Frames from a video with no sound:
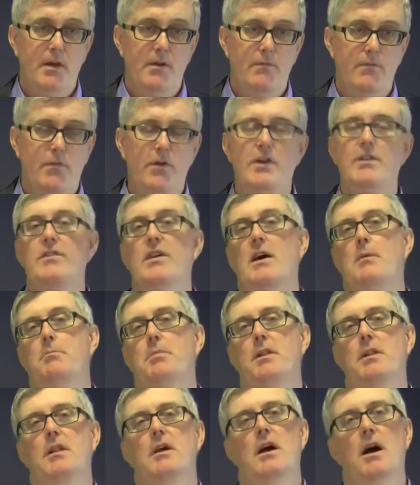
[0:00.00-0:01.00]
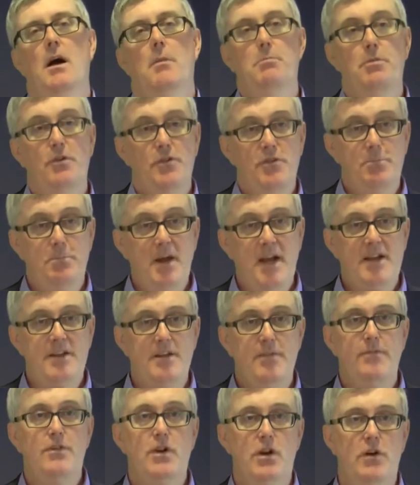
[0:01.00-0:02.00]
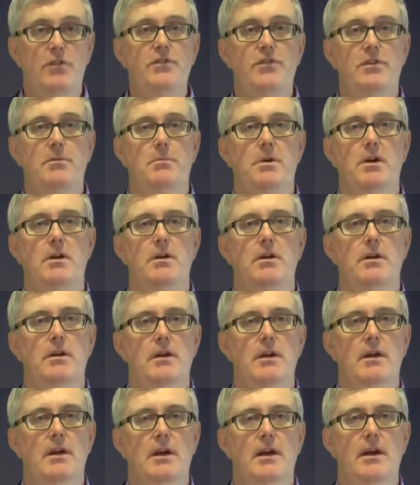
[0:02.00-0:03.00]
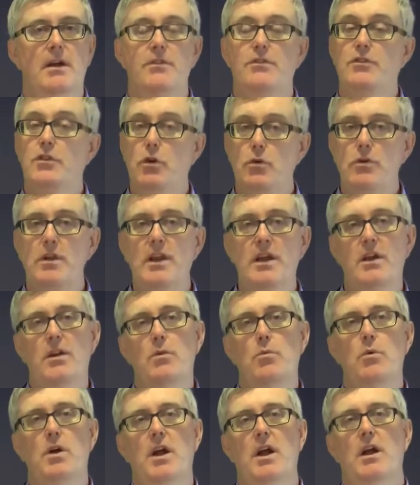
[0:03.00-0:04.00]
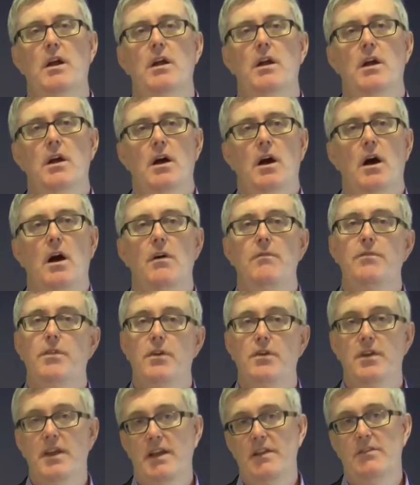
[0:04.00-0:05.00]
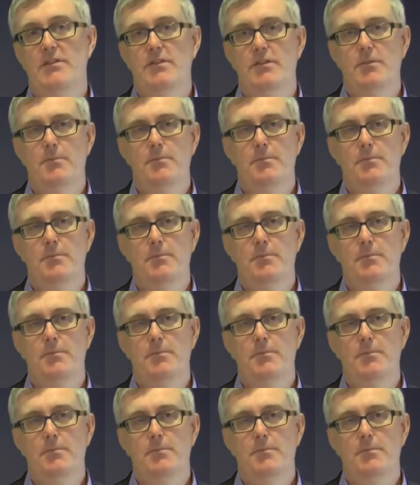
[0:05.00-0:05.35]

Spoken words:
For example, a prospective customer is totally unaware of their needs.